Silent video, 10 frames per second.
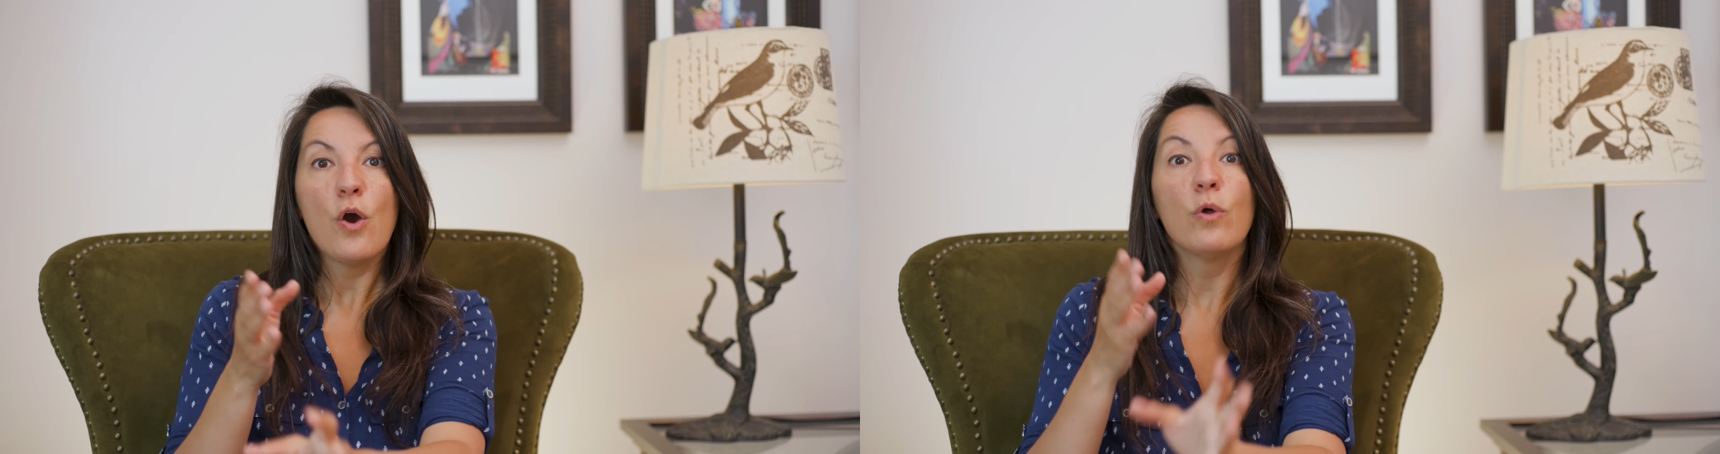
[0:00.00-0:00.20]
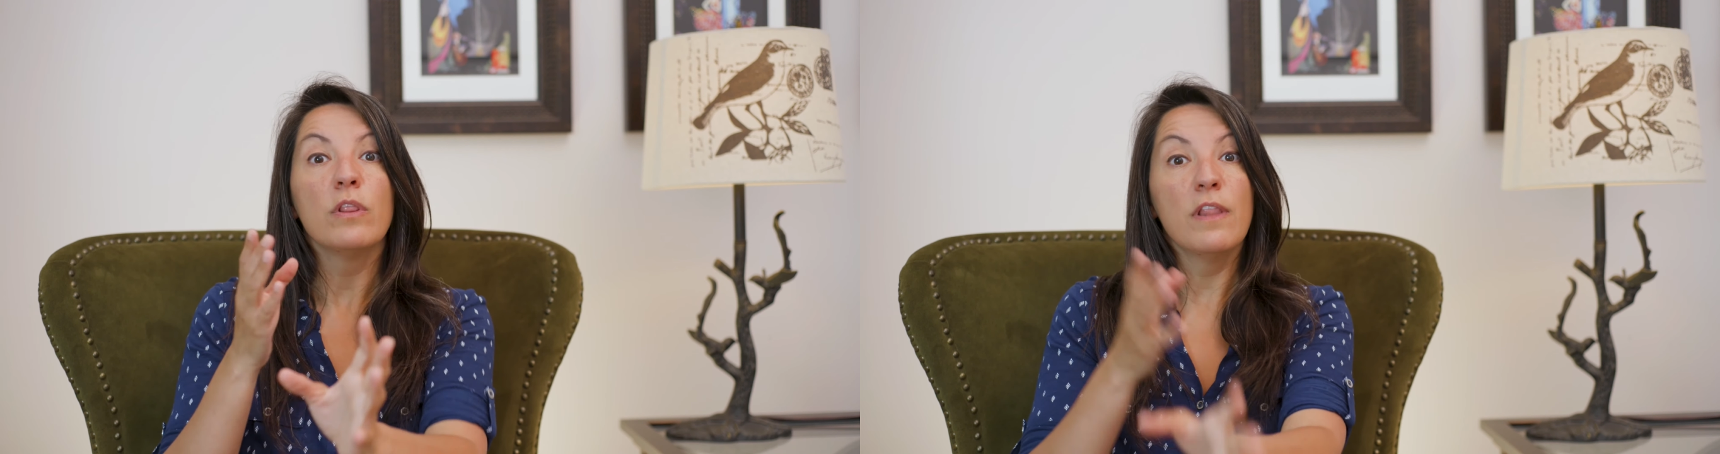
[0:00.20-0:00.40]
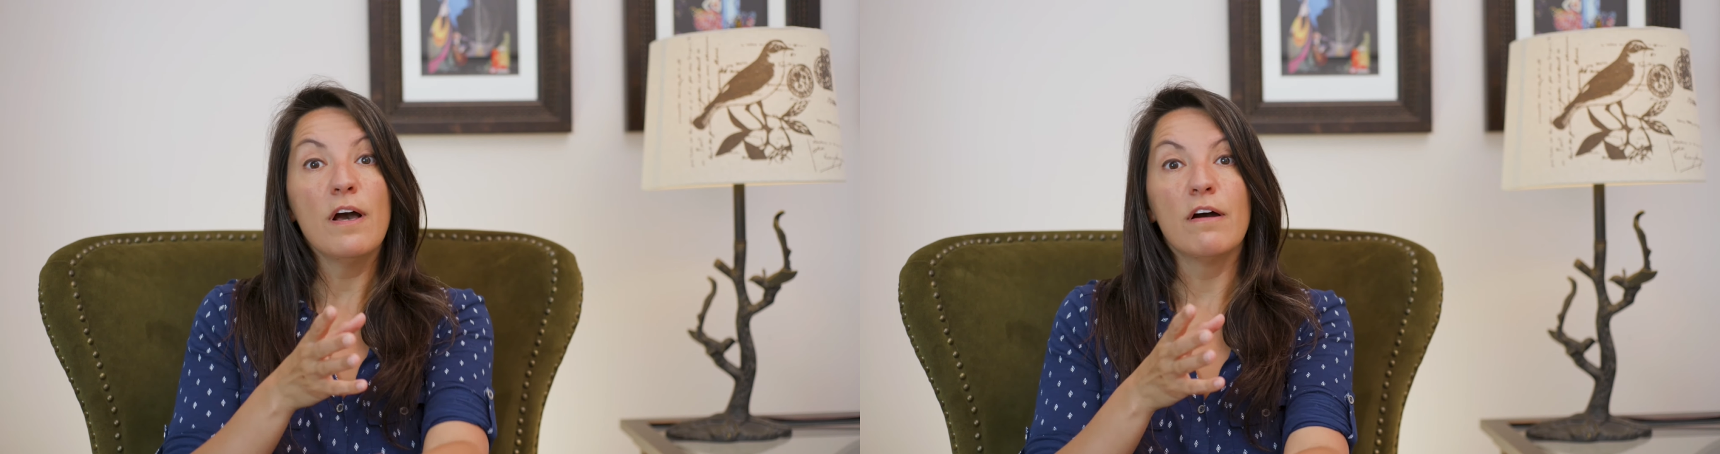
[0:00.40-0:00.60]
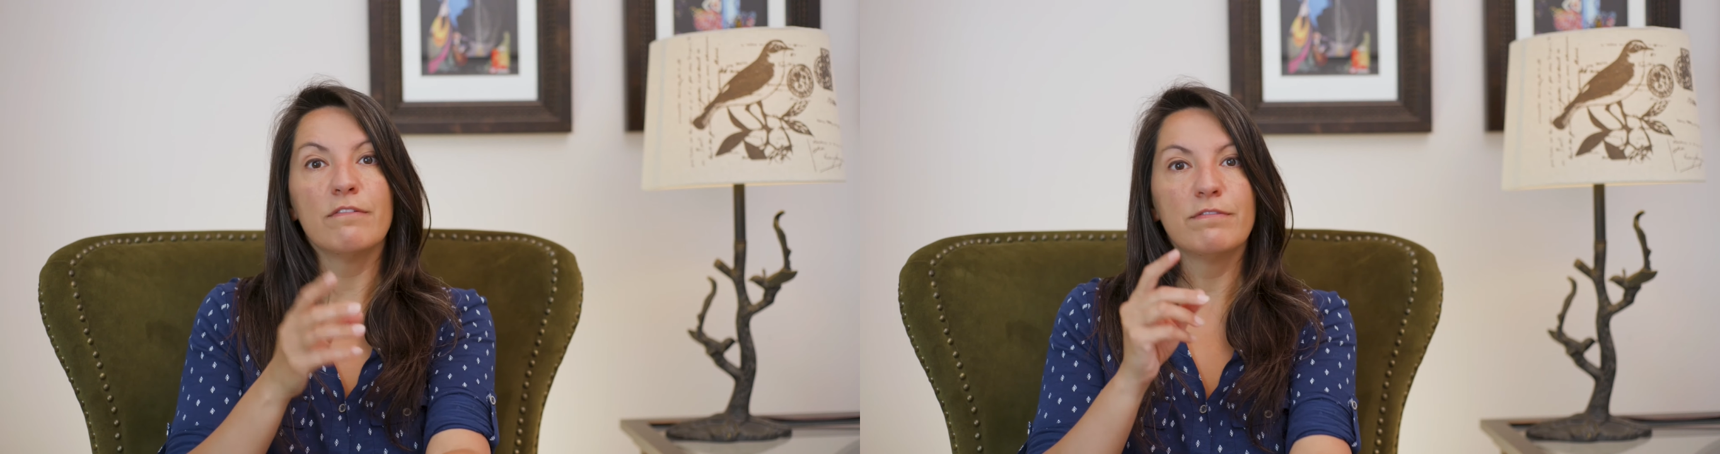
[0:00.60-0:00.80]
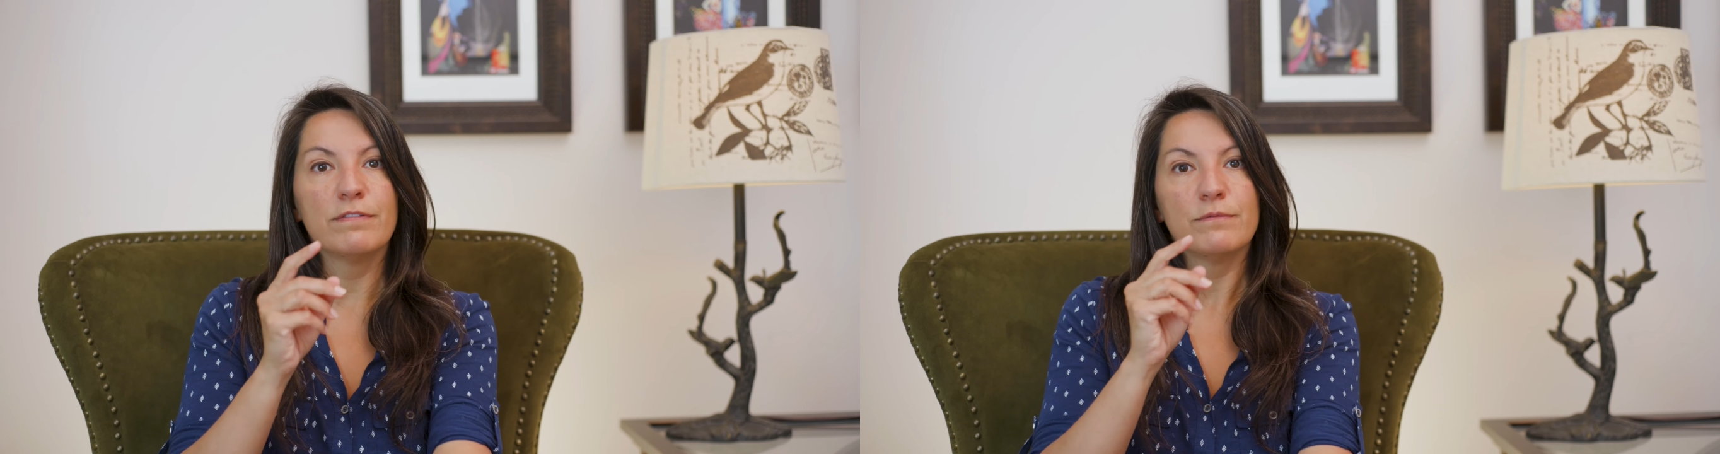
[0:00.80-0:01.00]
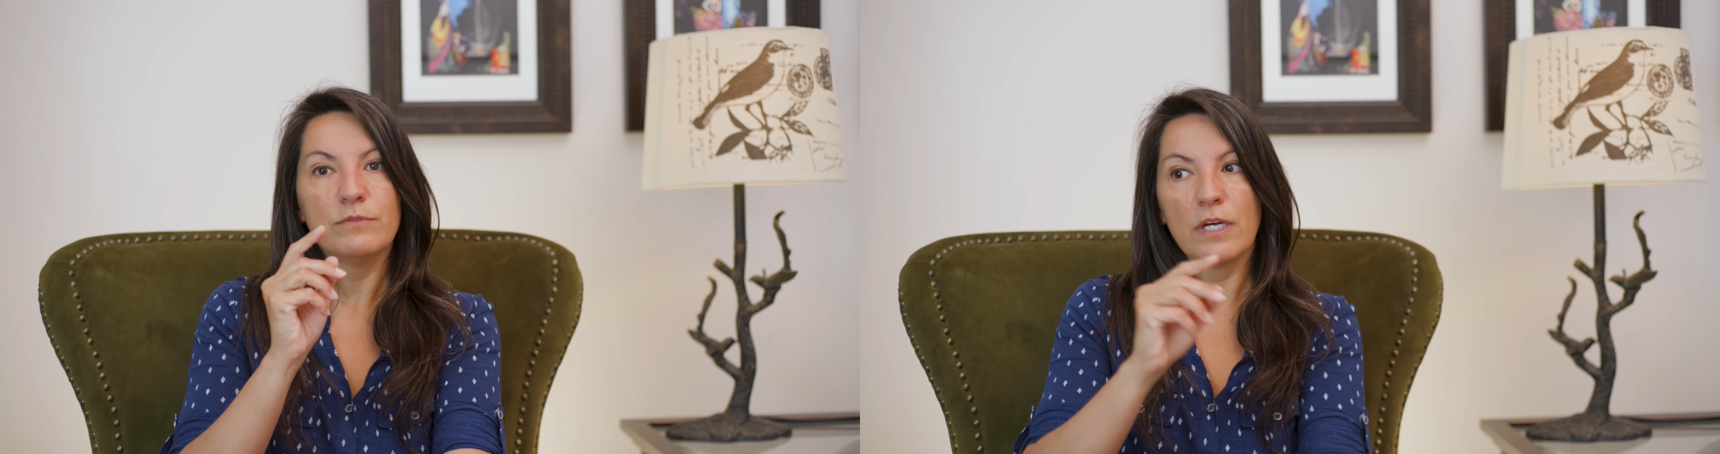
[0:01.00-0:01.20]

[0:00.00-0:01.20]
oh, love,